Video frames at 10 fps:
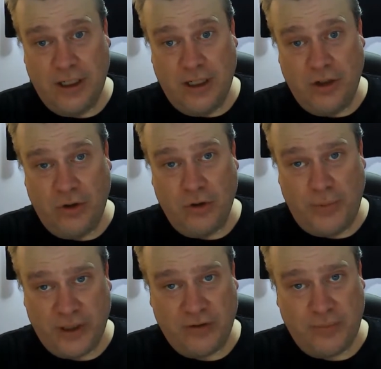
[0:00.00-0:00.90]
Google
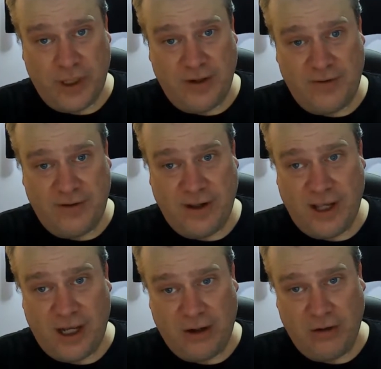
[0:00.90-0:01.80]
Pixel Buds
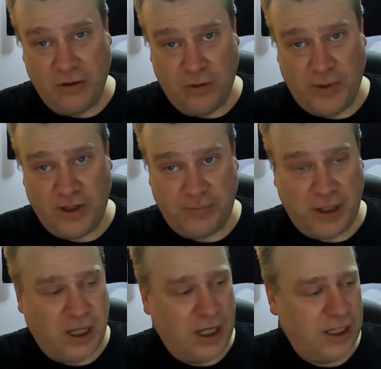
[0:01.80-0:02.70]
at our local Best
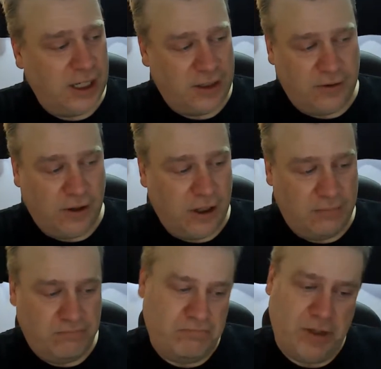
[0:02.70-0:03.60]
Buy and thought
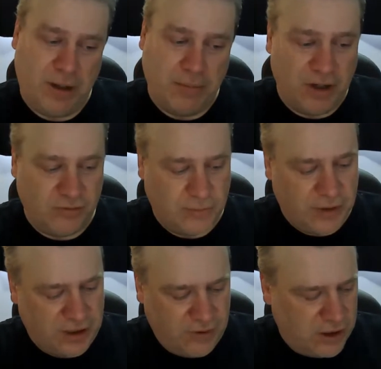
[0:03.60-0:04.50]
I might as well
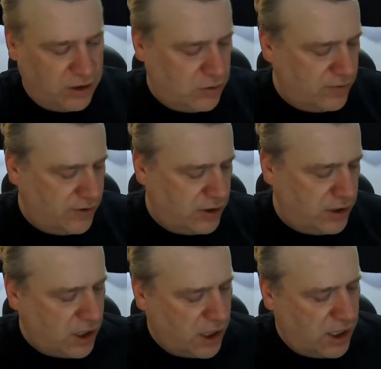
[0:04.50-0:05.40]
make a video of it.
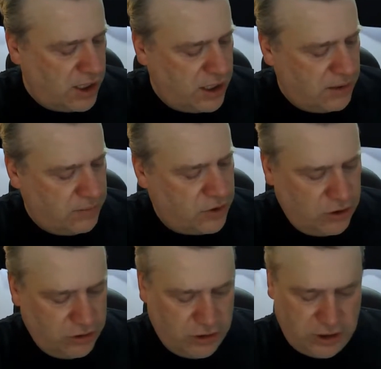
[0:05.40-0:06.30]
I am
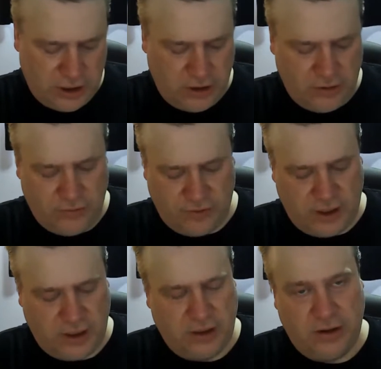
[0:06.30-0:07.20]
currently
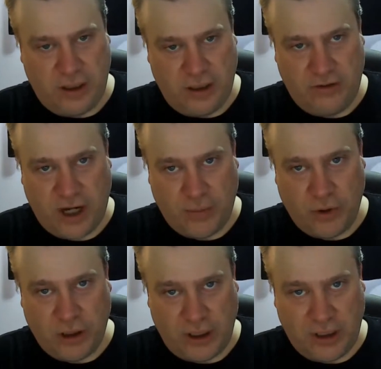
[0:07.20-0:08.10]
using the
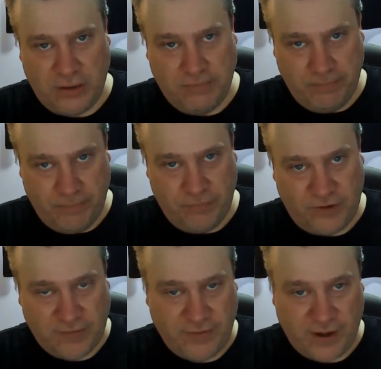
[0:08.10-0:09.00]
Jabra Elite
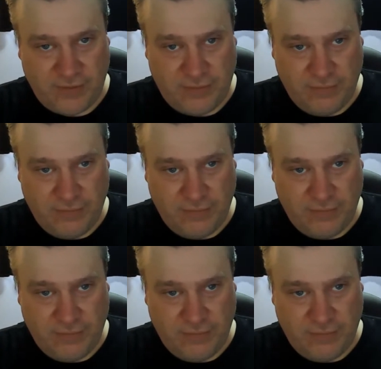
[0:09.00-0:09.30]
75,